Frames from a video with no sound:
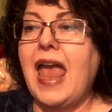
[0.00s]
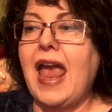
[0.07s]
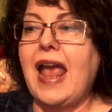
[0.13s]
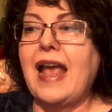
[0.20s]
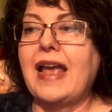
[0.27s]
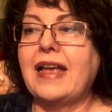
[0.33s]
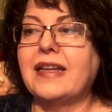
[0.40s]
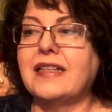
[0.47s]

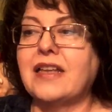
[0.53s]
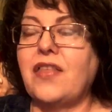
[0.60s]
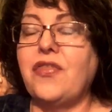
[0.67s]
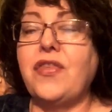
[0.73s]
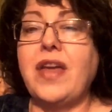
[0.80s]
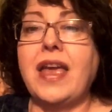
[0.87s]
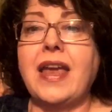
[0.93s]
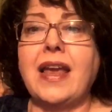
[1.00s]
And
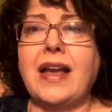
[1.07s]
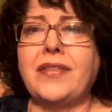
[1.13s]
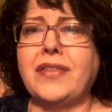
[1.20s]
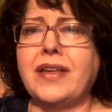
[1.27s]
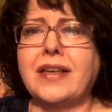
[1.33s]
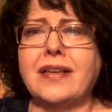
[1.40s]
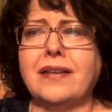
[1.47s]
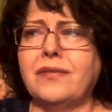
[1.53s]
they, I
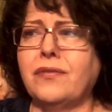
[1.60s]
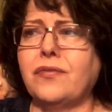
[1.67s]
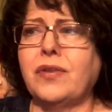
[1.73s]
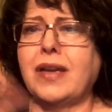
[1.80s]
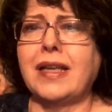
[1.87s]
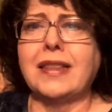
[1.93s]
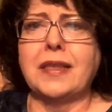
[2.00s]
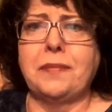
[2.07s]
think,
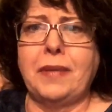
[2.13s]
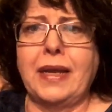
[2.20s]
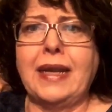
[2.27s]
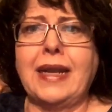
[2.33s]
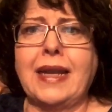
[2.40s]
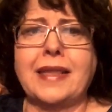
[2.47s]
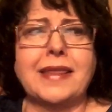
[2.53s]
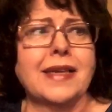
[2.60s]
forget the
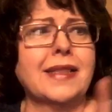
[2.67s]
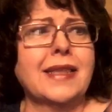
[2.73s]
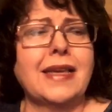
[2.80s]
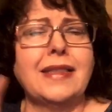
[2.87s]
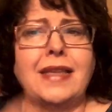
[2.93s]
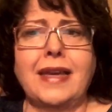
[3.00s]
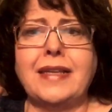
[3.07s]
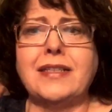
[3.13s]
money. I think they
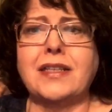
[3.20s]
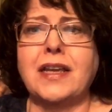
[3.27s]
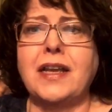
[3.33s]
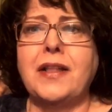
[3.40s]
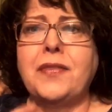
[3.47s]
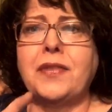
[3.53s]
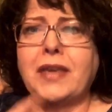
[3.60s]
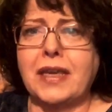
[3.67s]
liked
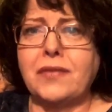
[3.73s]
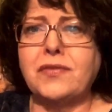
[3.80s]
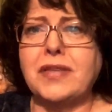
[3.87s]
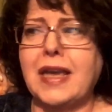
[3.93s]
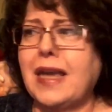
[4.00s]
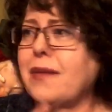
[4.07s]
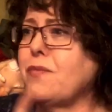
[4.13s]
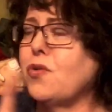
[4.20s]
gift
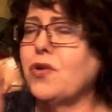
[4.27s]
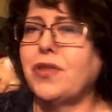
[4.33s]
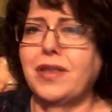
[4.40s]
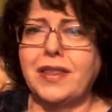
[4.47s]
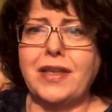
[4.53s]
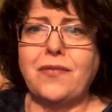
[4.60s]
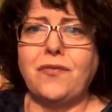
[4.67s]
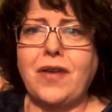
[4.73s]
tag more
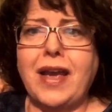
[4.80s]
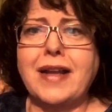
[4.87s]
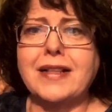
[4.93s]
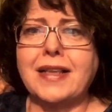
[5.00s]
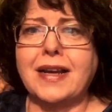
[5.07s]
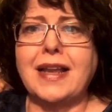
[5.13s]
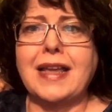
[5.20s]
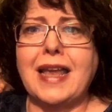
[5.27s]
than the fact
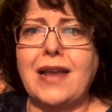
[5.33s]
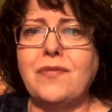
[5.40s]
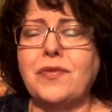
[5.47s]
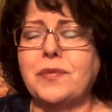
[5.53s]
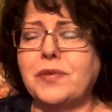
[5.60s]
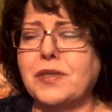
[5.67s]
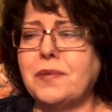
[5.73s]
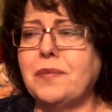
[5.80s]
that I gave
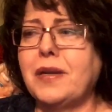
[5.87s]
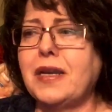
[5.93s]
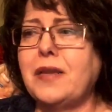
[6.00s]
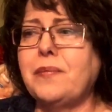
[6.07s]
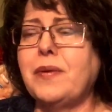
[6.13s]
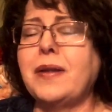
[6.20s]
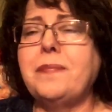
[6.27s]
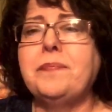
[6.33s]
them some money,
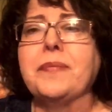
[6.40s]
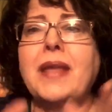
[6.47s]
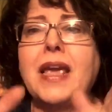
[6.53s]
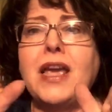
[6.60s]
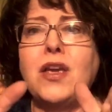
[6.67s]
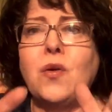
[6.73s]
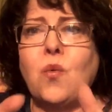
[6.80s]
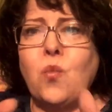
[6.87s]
but
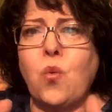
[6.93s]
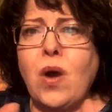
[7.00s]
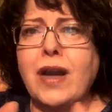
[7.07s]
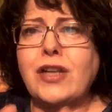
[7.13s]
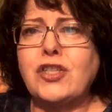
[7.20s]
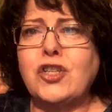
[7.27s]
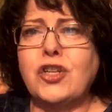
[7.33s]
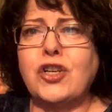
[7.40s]

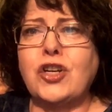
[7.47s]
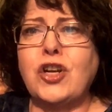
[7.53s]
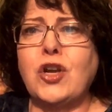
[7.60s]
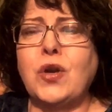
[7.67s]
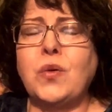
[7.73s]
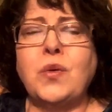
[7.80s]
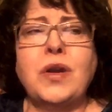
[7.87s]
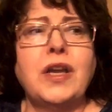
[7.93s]
wanted you to
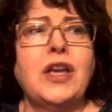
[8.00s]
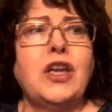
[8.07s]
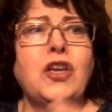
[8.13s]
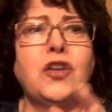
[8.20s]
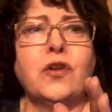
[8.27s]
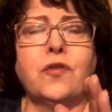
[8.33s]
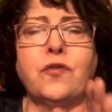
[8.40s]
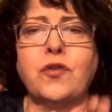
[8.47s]
know
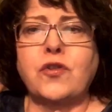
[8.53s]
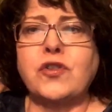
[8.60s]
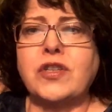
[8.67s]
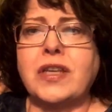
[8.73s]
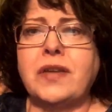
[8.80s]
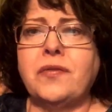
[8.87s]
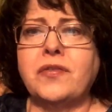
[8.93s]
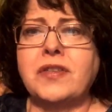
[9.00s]
your first
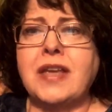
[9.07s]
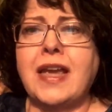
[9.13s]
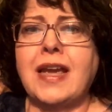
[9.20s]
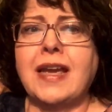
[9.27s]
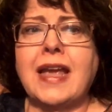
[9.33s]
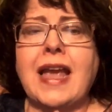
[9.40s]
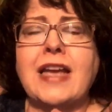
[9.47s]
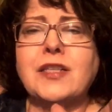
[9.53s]
gift
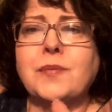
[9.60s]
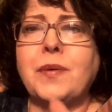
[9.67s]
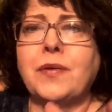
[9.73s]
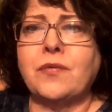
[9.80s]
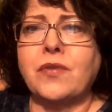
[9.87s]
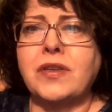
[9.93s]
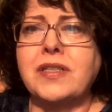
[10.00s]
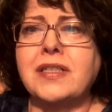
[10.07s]
tag has
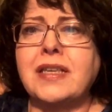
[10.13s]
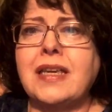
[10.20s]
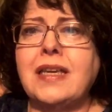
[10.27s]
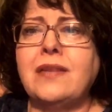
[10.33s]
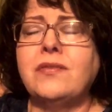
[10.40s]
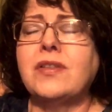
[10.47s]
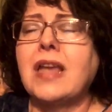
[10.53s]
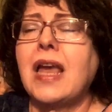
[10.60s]
been
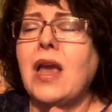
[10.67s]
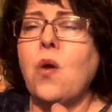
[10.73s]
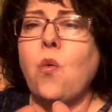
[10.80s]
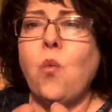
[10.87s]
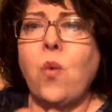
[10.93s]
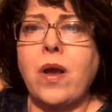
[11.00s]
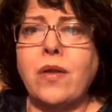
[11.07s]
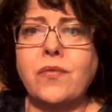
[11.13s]
received,
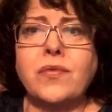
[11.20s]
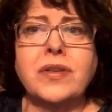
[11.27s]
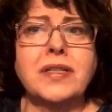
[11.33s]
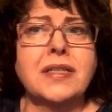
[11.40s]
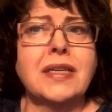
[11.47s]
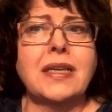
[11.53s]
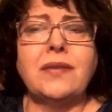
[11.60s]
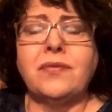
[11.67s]
well
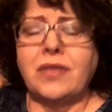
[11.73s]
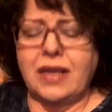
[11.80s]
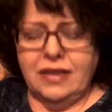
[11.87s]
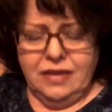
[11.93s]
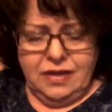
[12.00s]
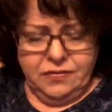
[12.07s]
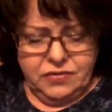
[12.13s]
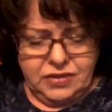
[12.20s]
received. They
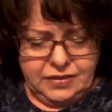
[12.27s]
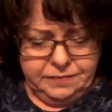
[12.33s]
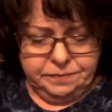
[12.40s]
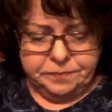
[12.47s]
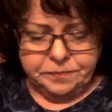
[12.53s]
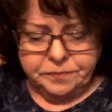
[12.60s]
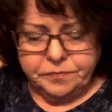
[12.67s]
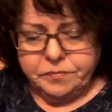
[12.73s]
loved it.
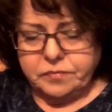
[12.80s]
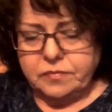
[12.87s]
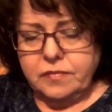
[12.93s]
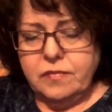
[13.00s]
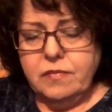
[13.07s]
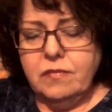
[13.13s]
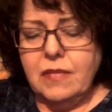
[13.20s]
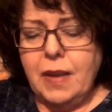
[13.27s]

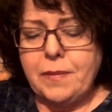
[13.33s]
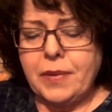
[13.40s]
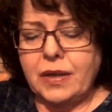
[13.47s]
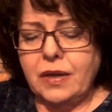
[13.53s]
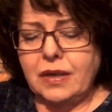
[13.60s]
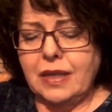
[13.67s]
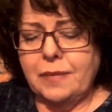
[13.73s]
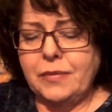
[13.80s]

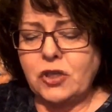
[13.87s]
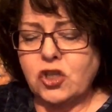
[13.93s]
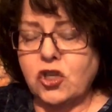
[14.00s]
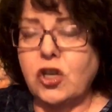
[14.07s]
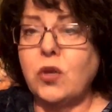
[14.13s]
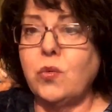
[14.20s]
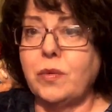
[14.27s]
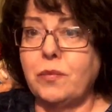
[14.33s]
But let me show
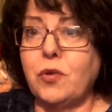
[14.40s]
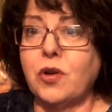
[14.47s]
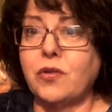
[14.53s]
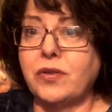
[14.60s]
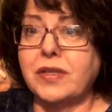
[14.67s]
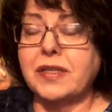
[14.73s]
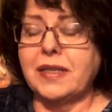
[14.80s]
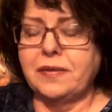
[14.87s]
you what
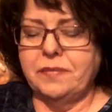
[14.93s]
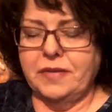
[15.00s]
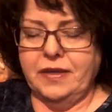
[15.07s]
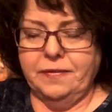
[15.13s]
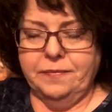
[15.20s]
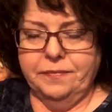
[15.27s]
Margaret sent me.